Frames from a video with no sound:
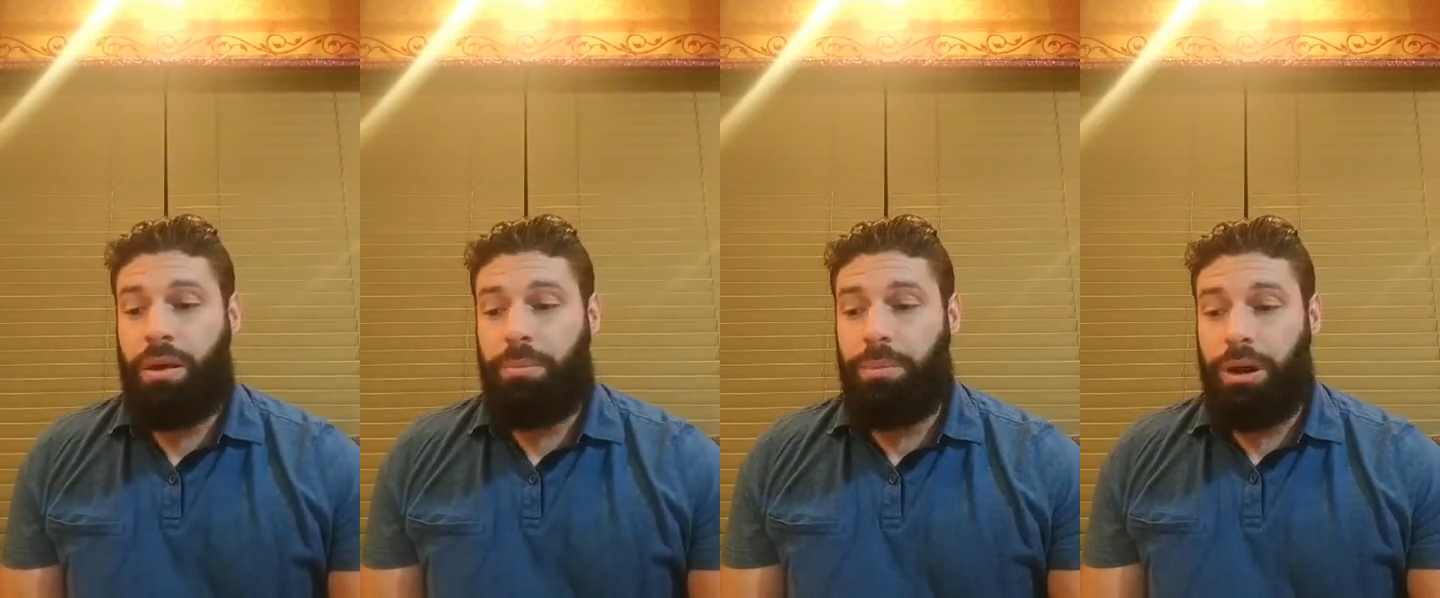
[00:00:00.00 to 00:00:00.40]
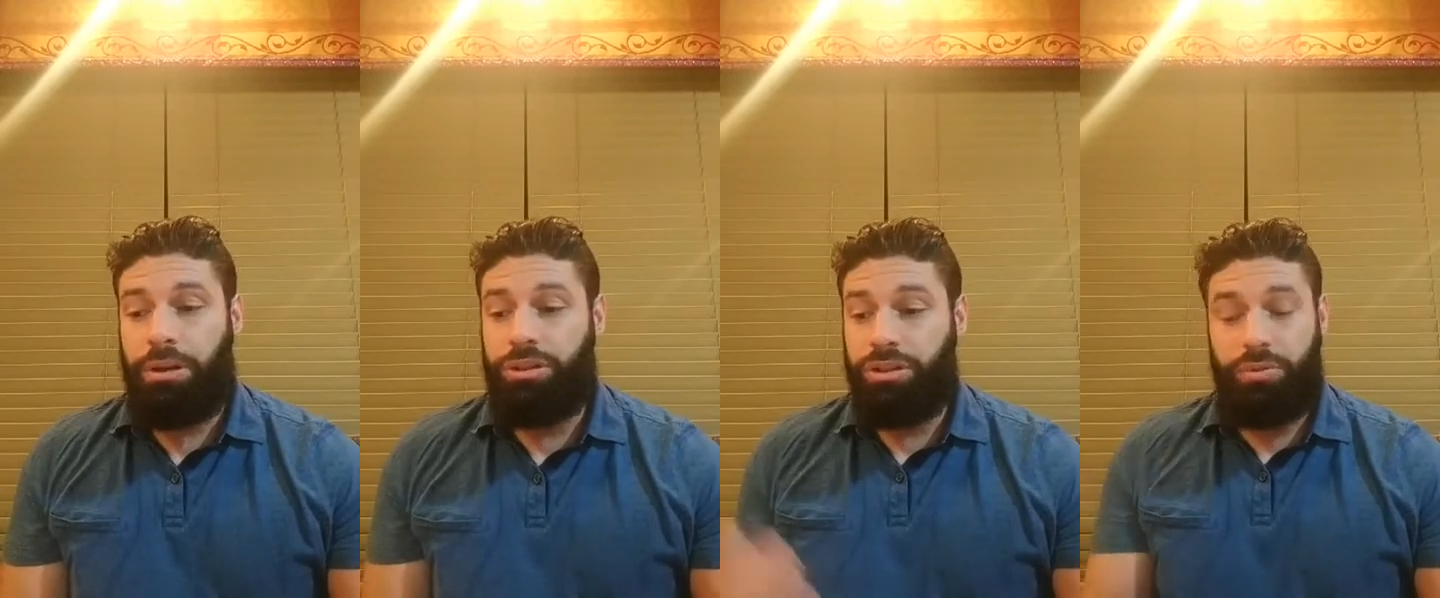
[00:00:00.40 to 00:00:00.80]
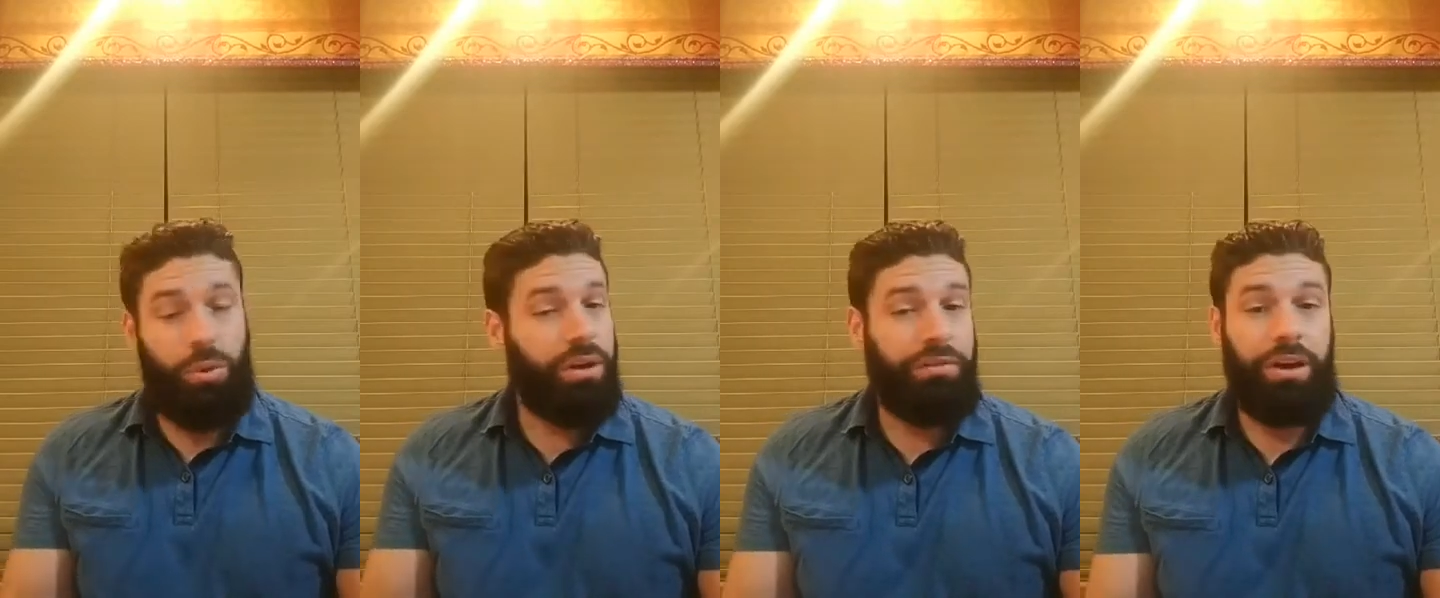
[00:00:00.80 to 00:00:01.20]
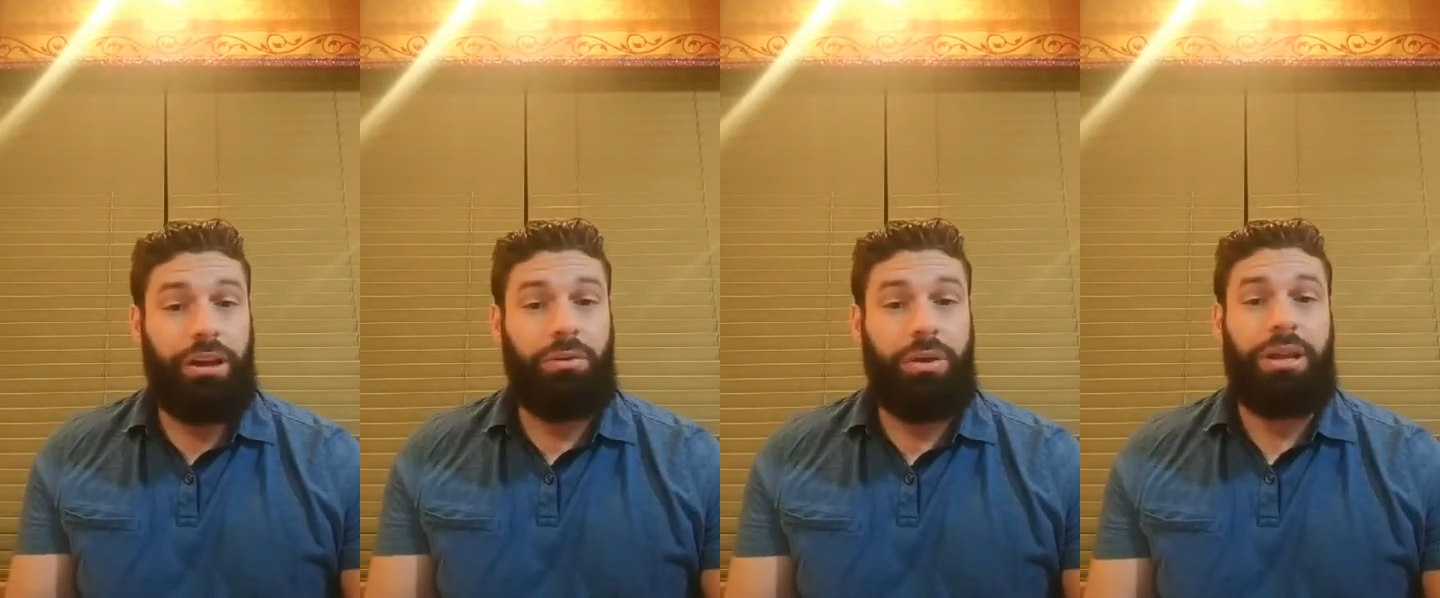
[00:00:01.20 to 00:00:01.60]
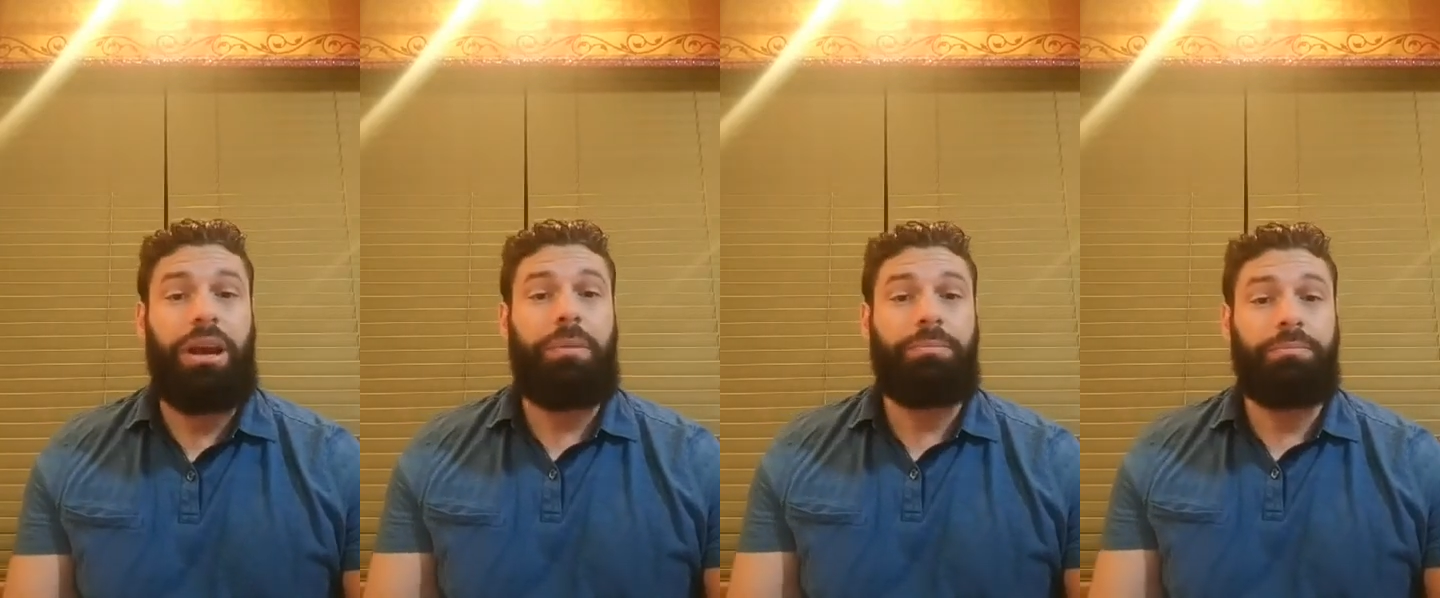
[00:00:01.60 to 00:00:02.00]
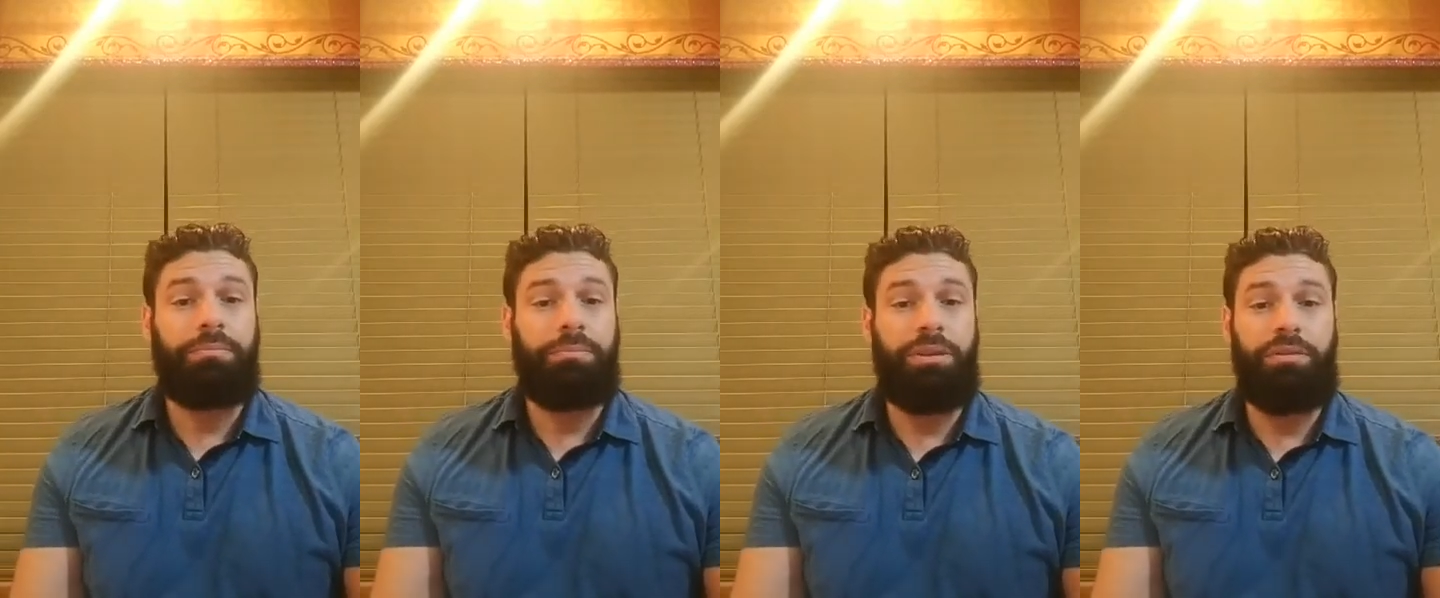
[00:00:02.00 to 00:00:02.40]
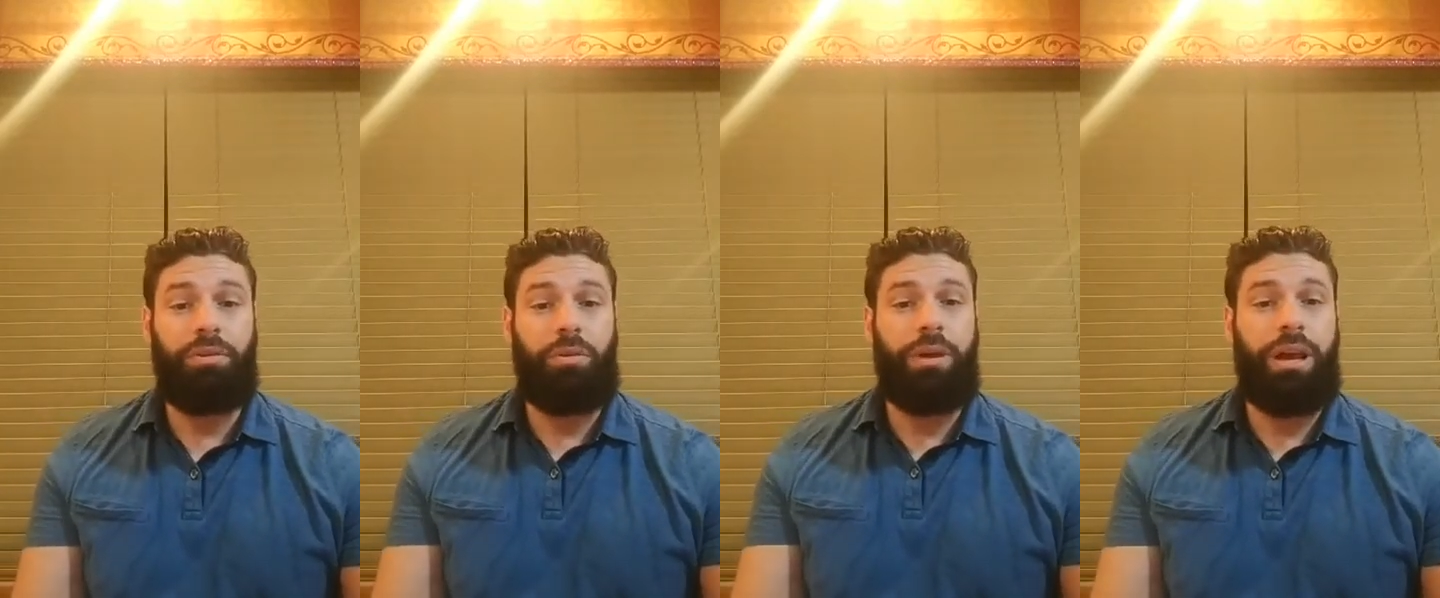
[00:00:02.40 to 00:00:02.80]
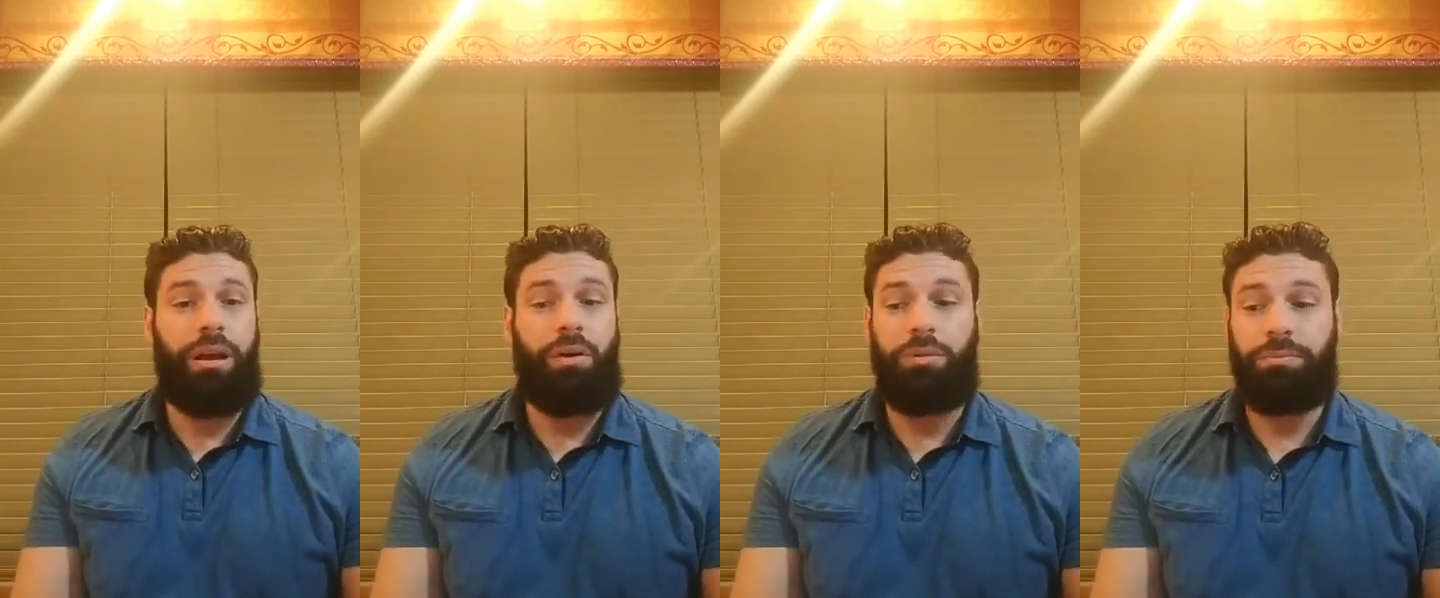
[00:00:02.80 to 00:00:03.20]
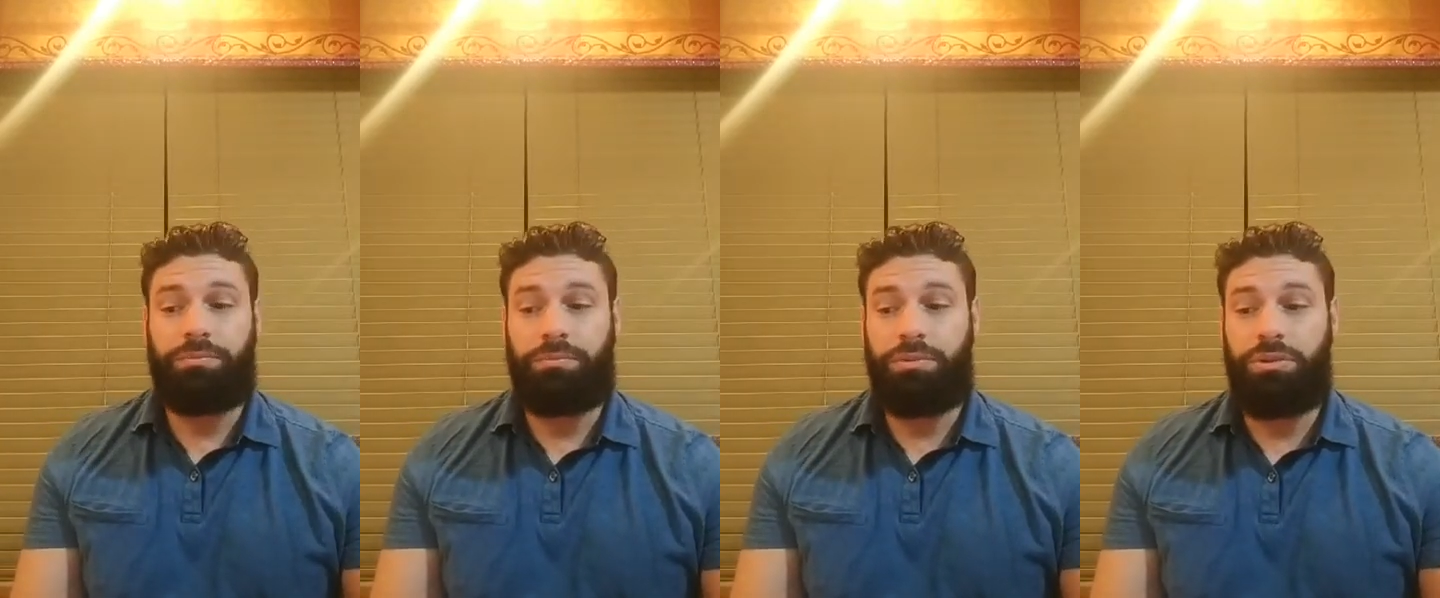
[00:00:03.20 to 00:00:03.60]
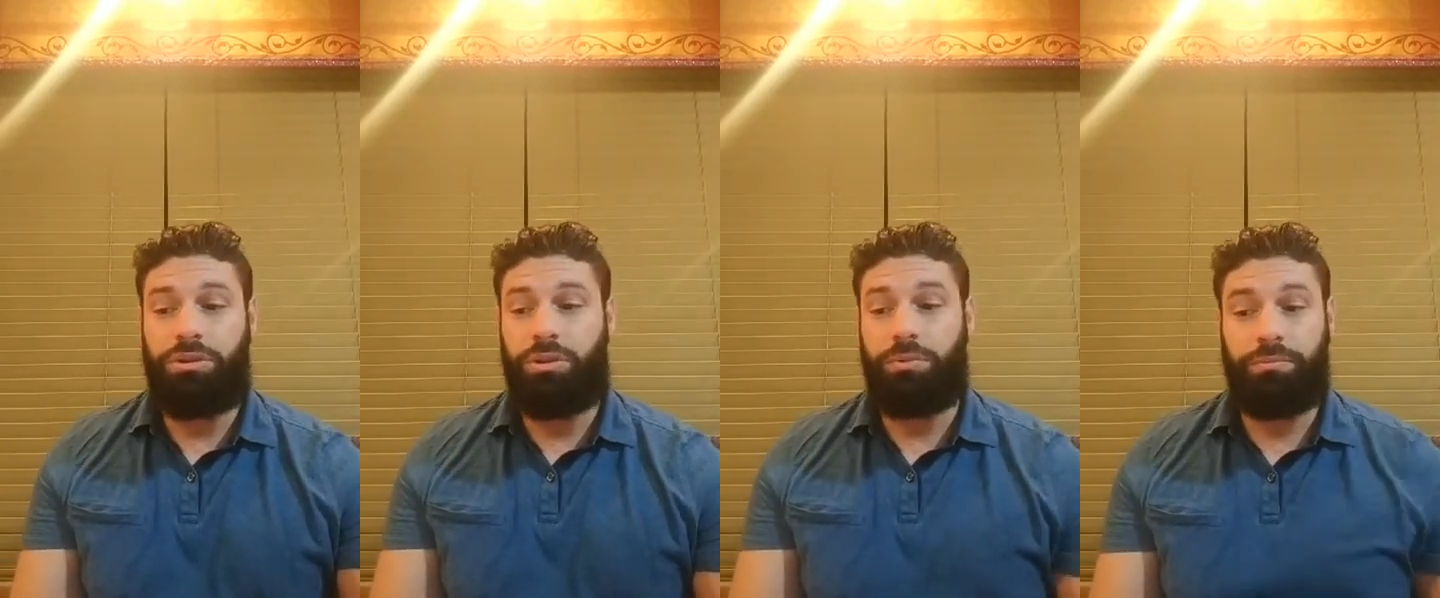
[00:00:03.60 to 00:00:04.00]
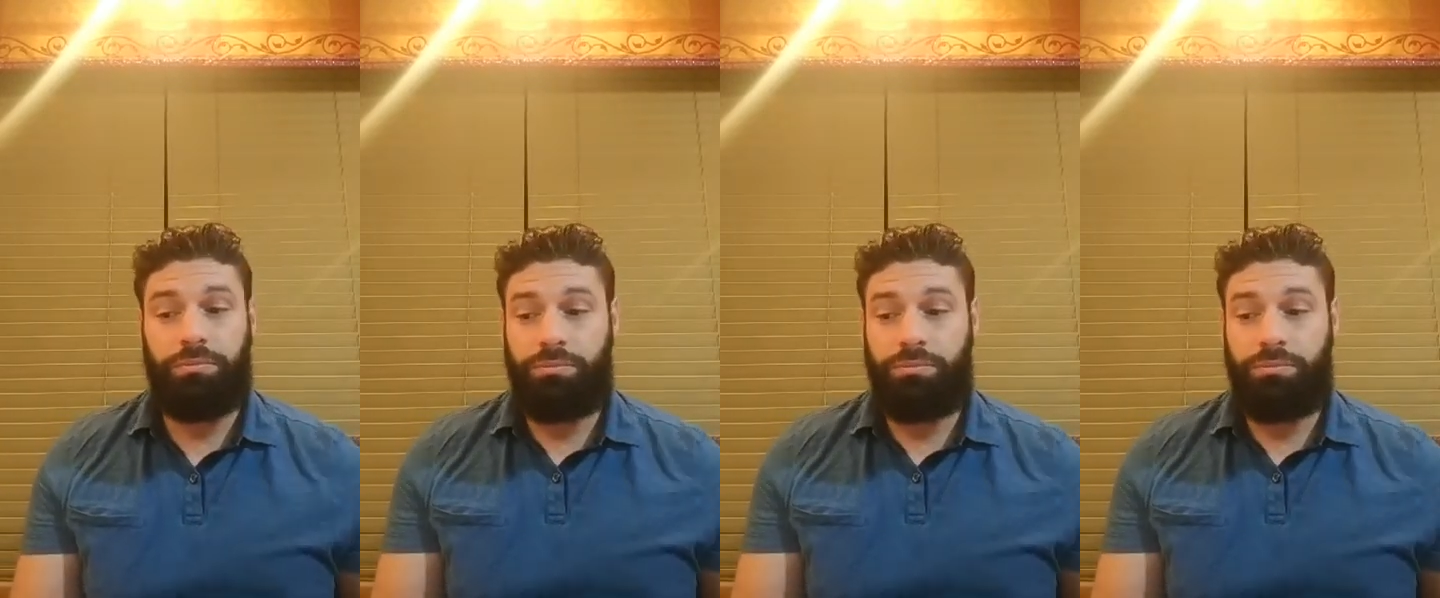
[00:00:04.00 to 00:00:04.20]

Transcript: But just one final recap before we head out. So